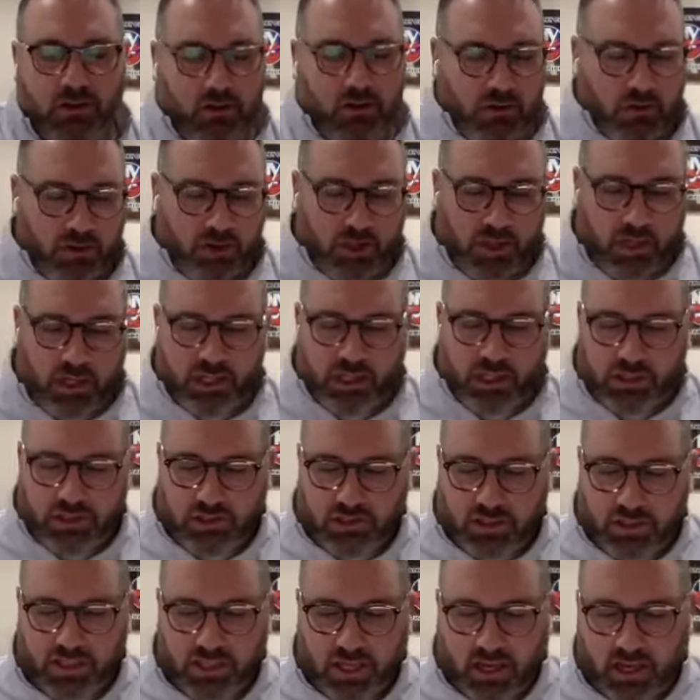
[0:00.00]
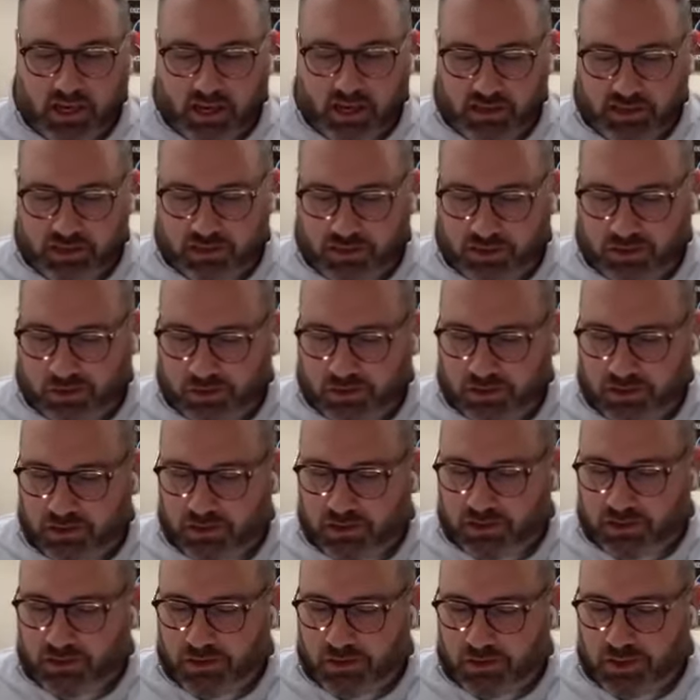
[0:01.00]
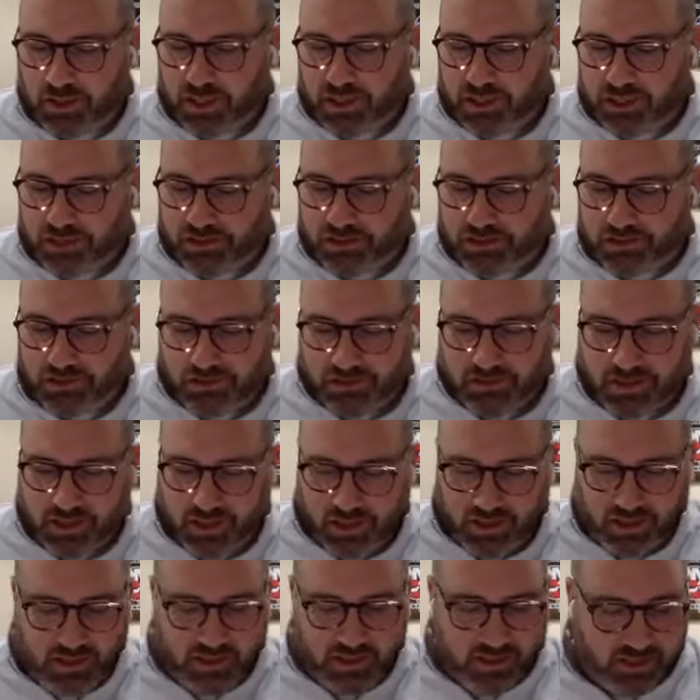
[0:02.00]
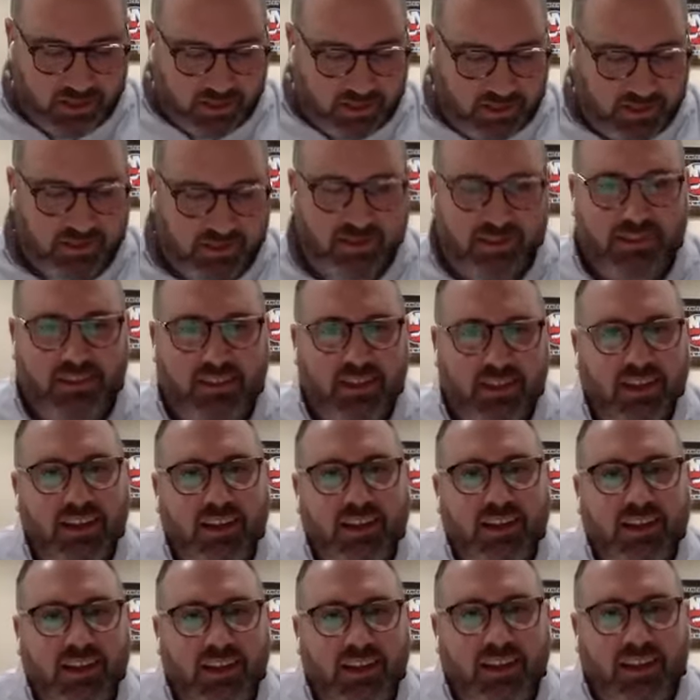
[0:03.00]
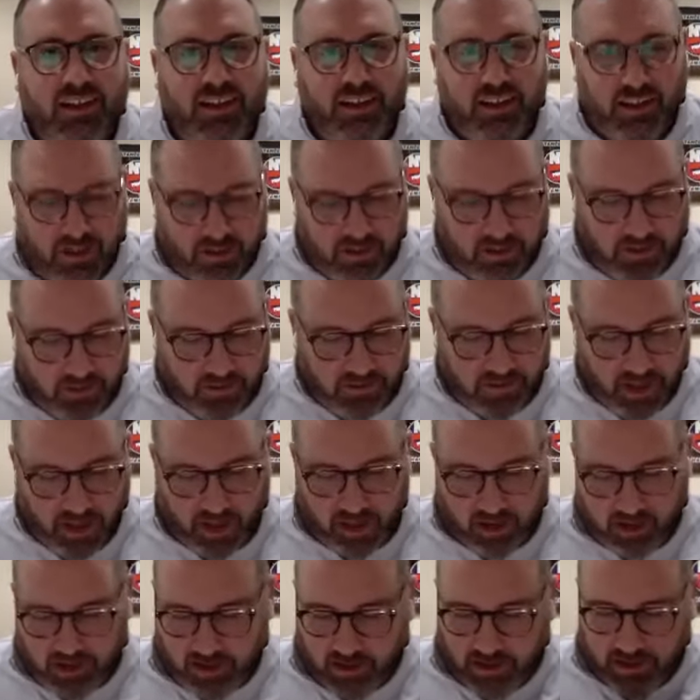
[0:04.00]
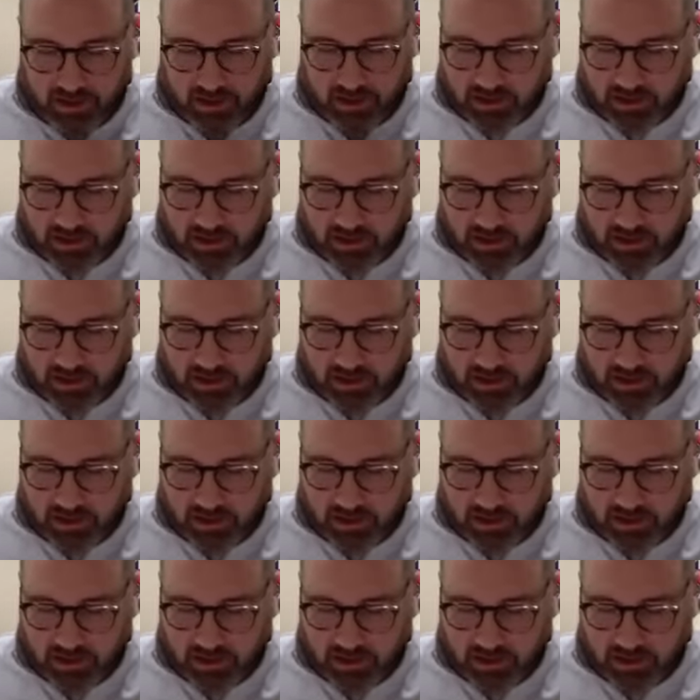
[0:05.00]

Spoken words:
correlational designs or correlational studies and all of that.